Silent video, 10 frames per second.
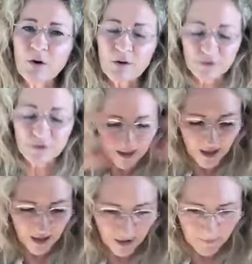
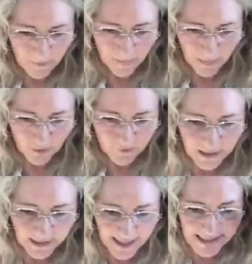of
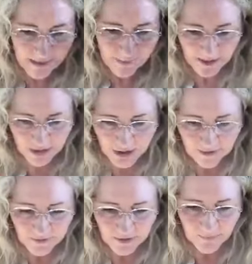connecting with each
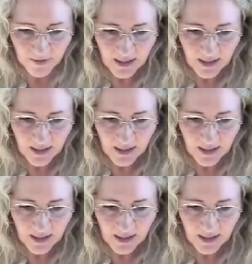other.